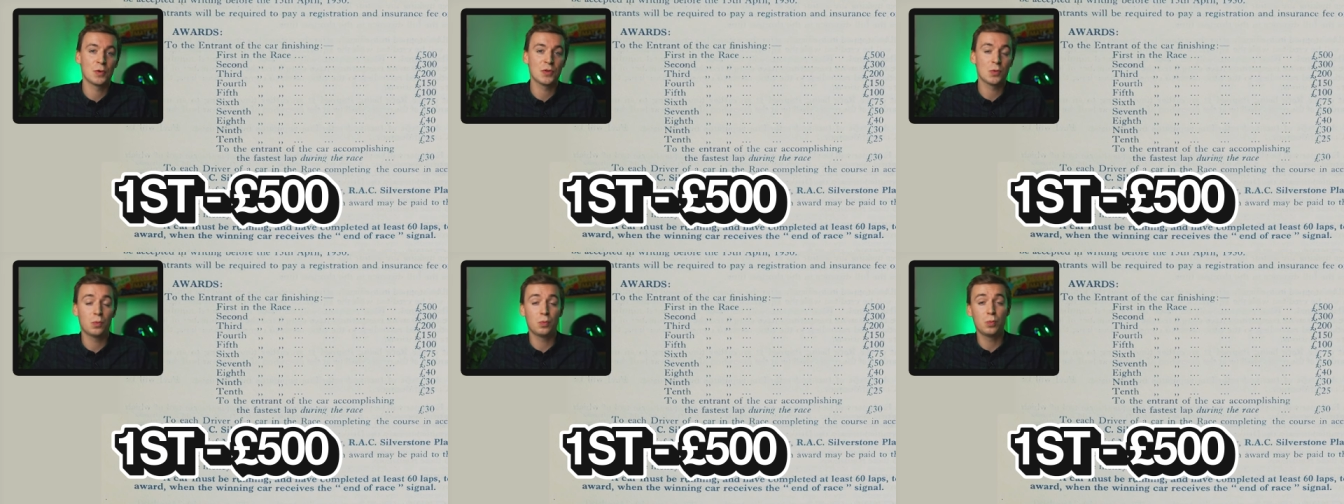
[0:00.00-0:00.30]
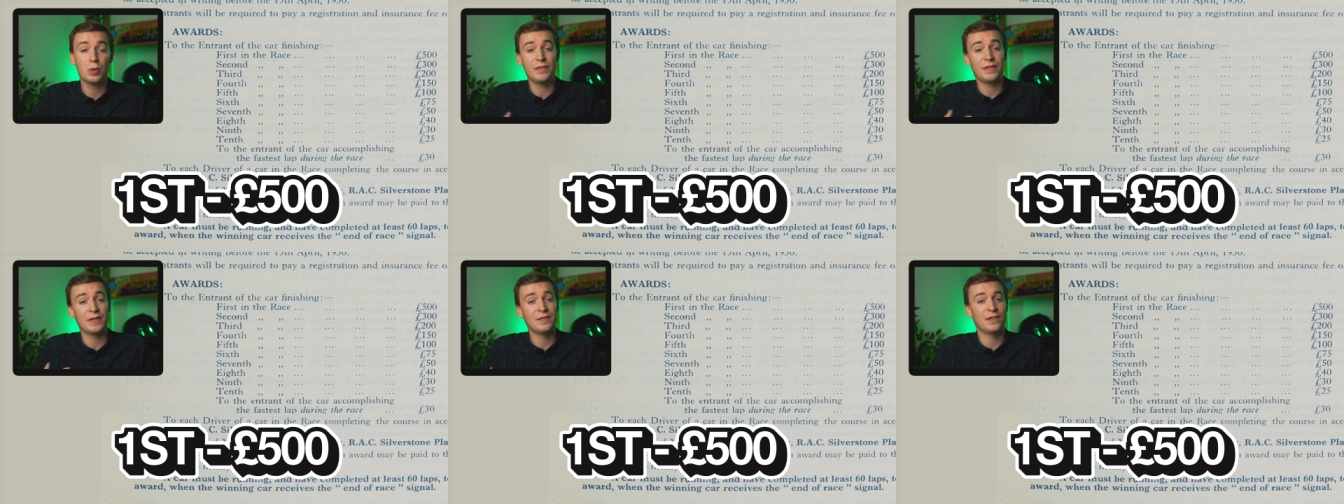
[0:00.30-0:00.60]
which
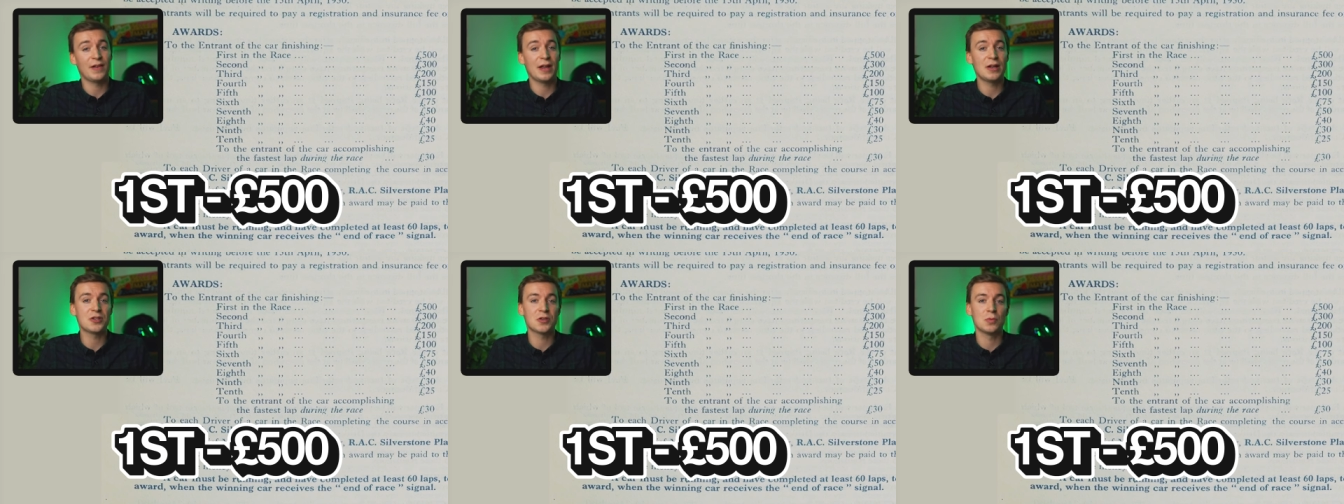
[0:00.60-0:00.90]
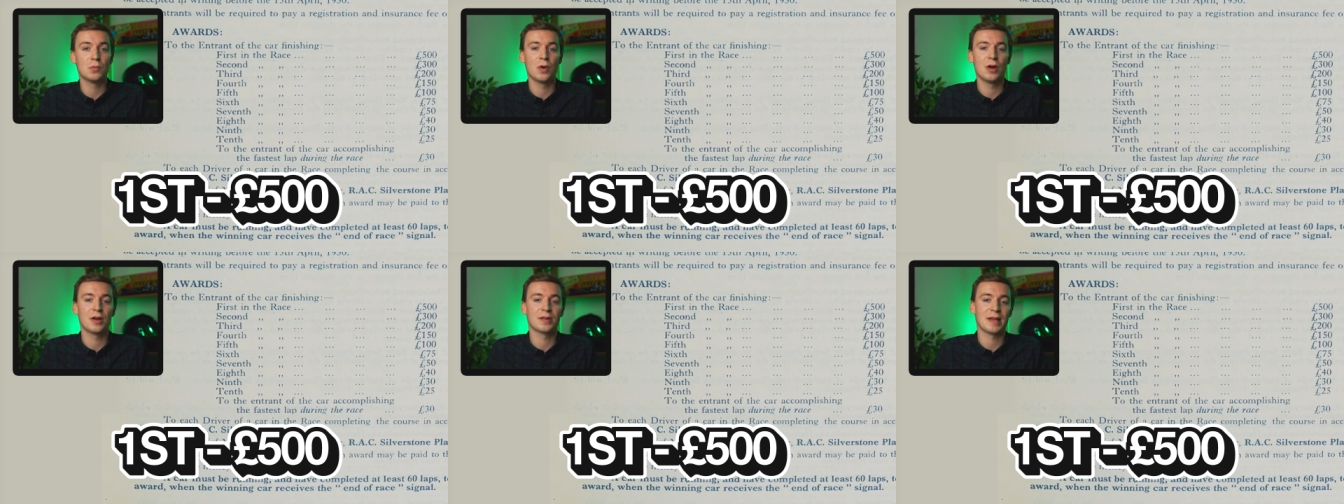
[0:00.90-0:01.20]
with
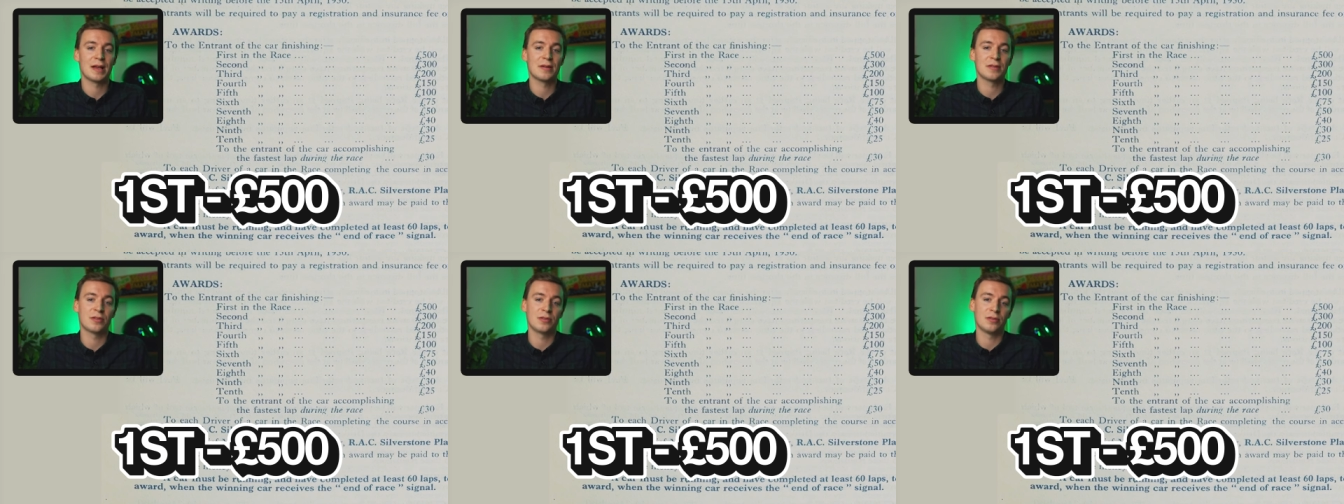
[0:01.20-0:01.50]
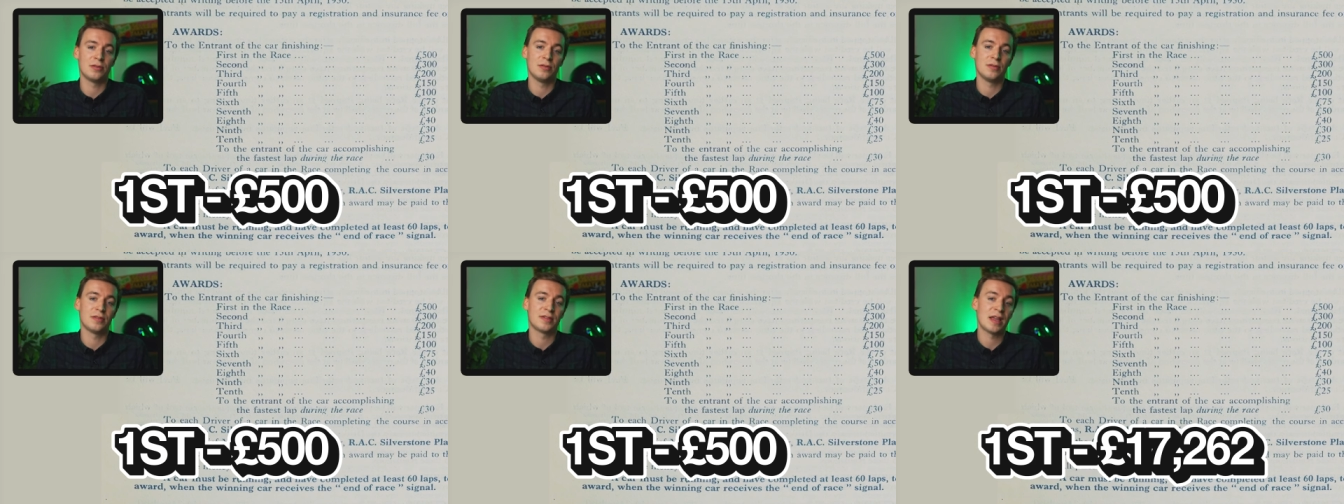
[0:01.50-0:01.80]
inflation works out
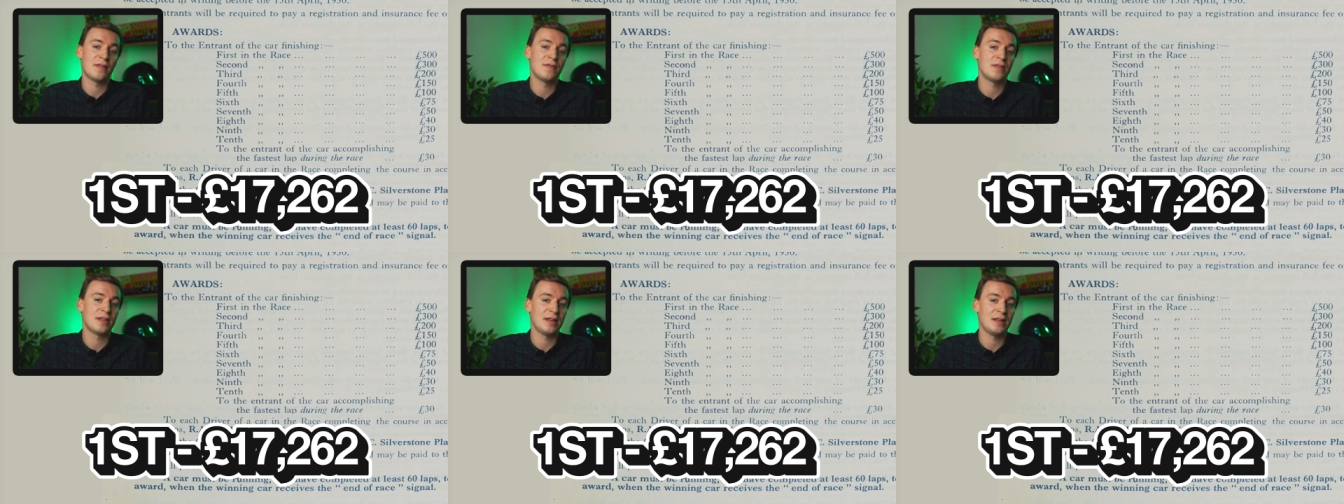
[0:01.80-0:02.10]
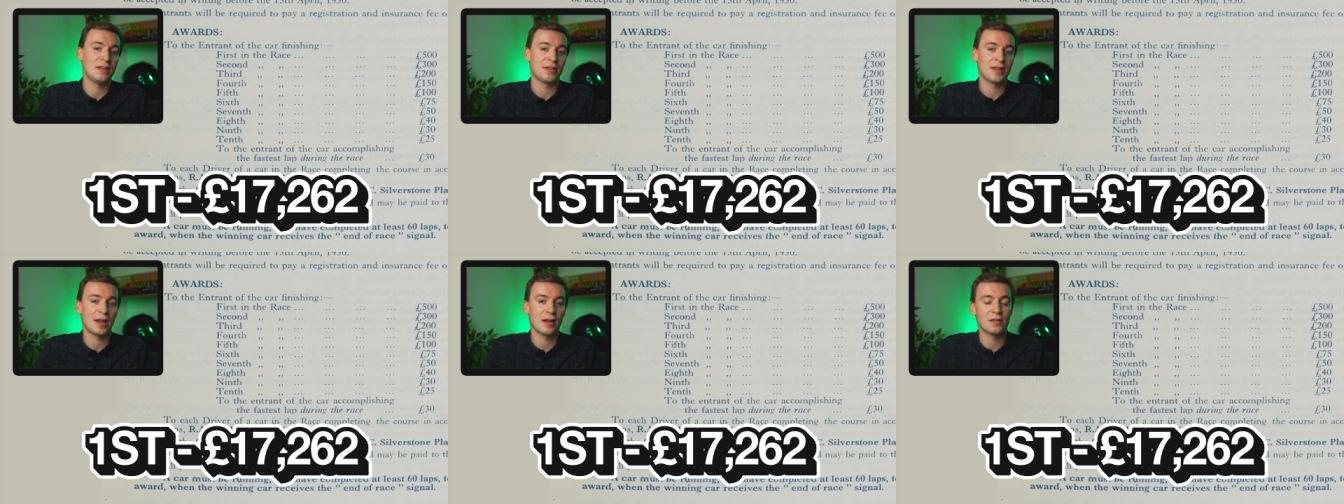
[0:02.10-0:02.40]
to
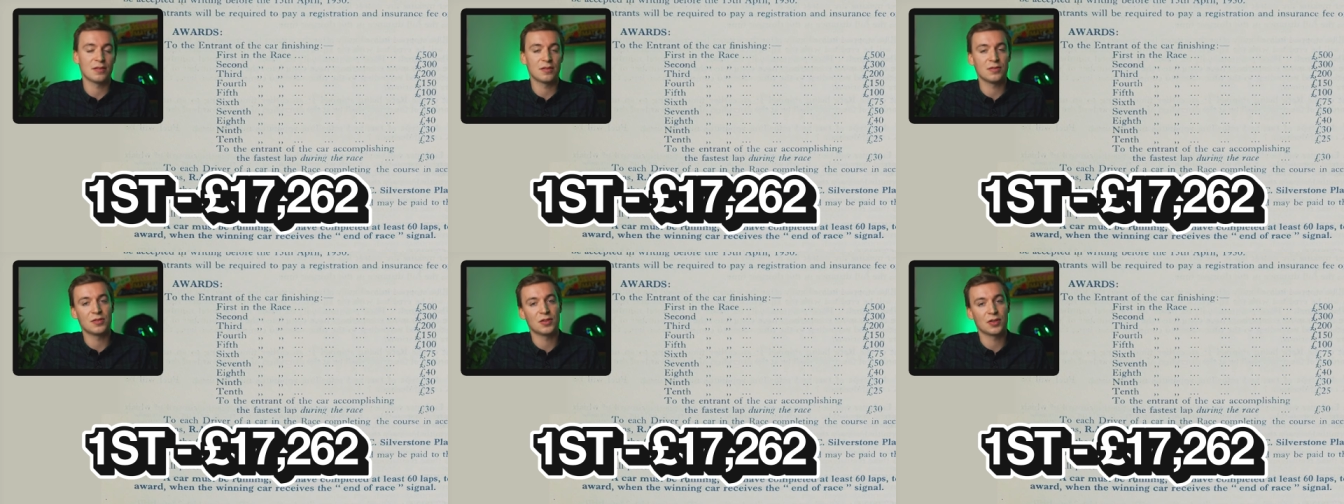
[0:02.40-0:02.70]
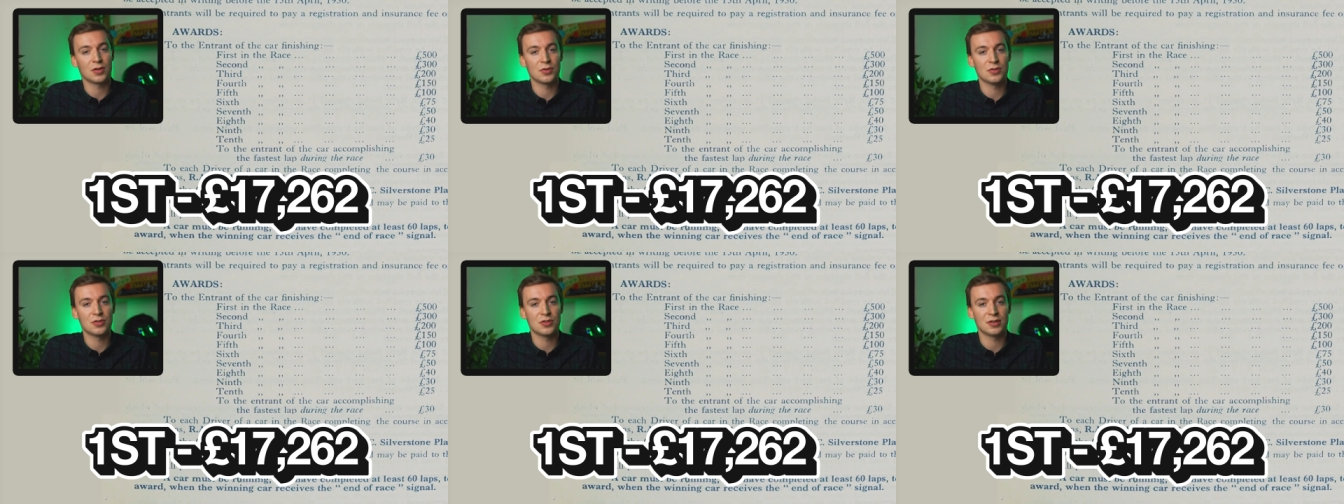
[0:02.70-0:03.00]
seventeen thousand
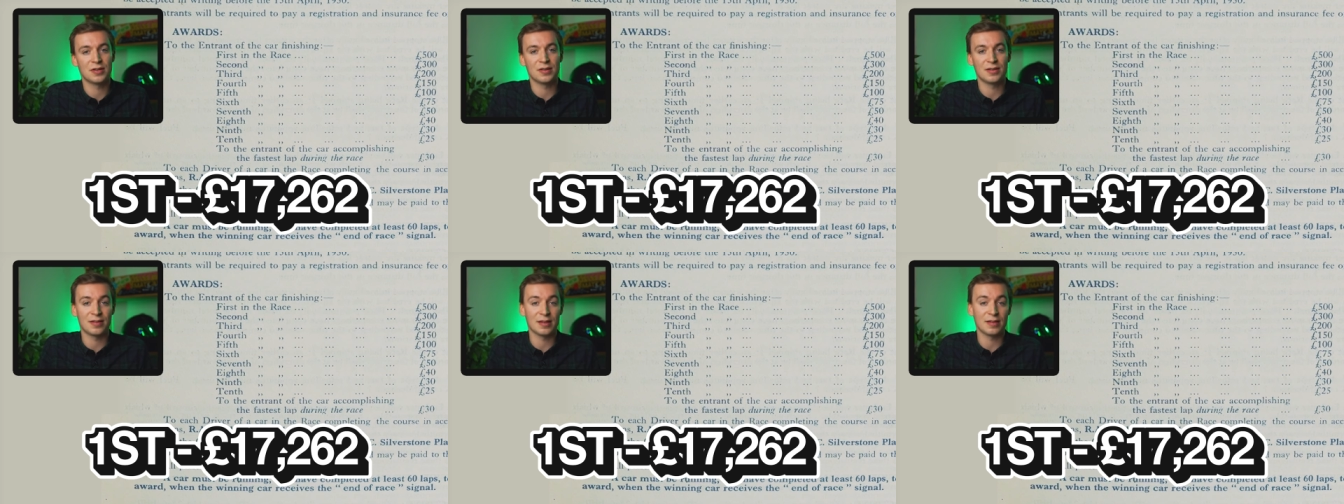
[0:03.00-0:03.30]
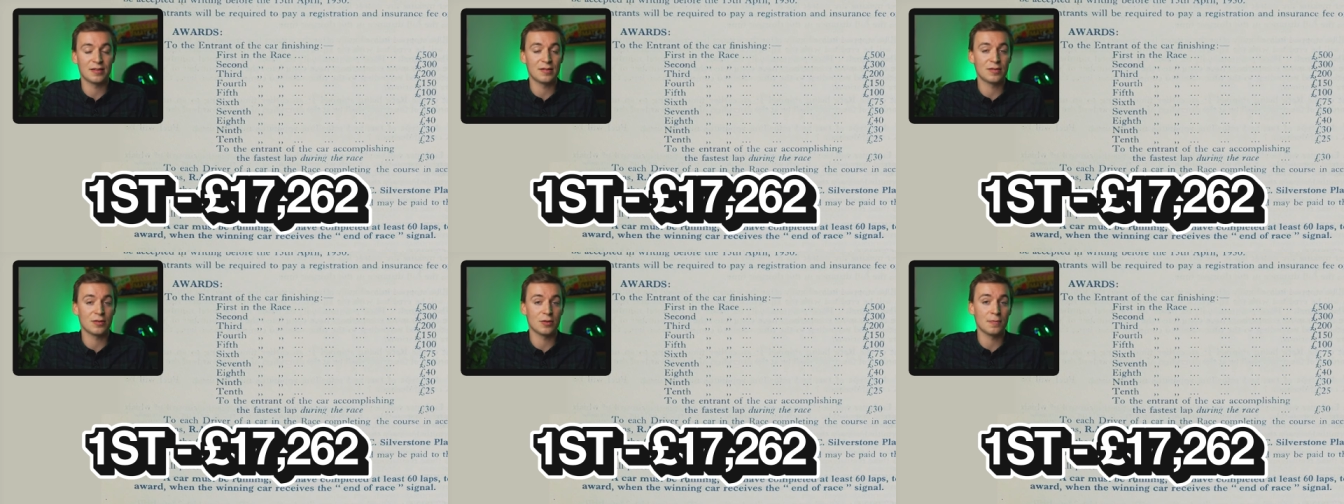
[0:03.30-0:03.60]
two hundred
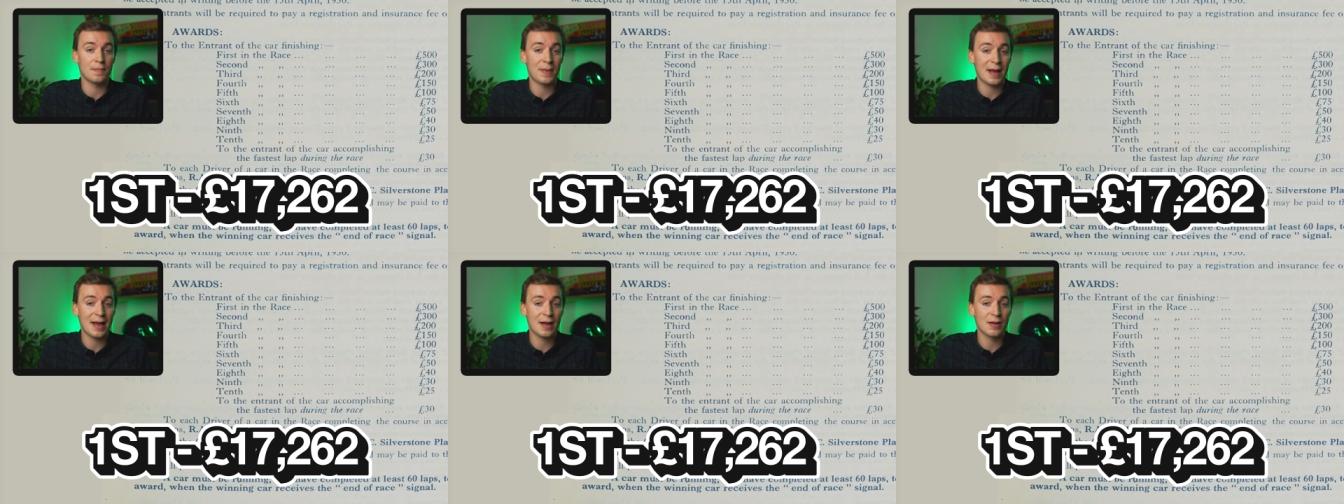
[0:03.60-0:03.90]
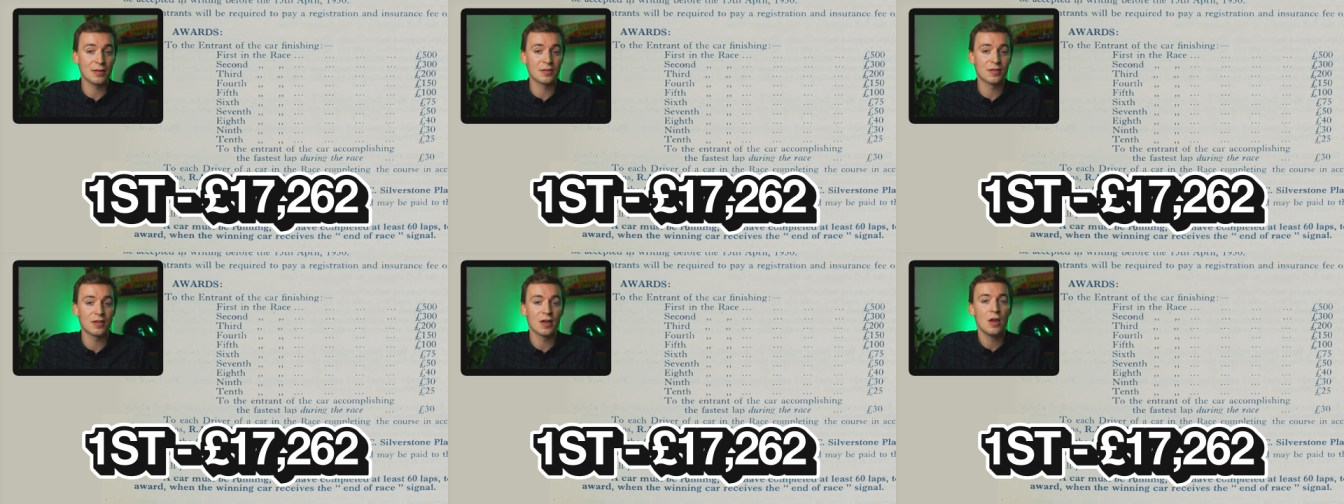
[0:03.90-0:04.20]
sixty-two
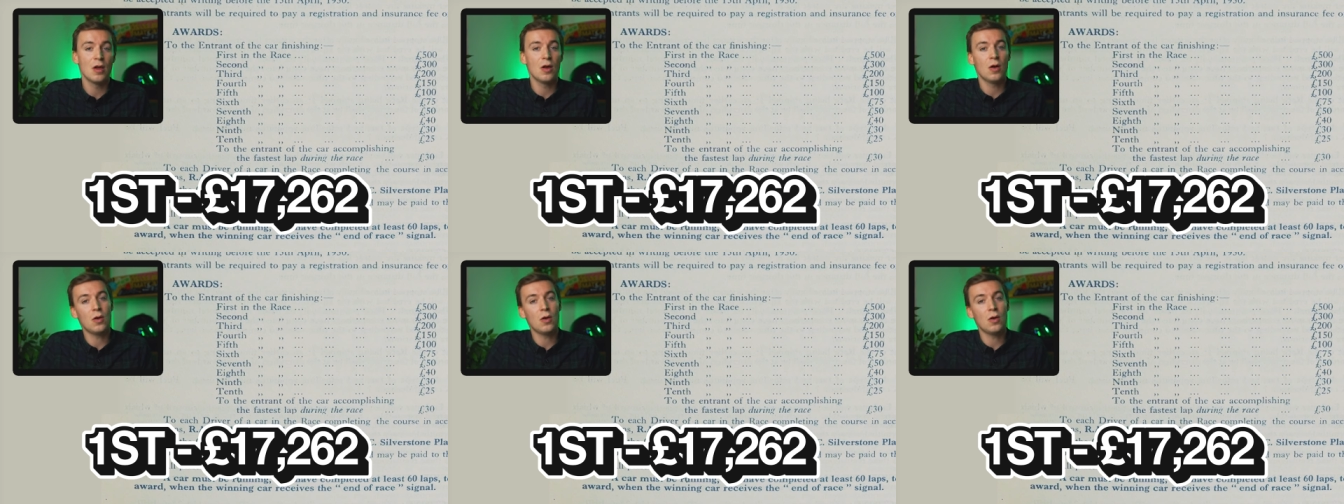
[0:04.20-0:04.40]
pounds,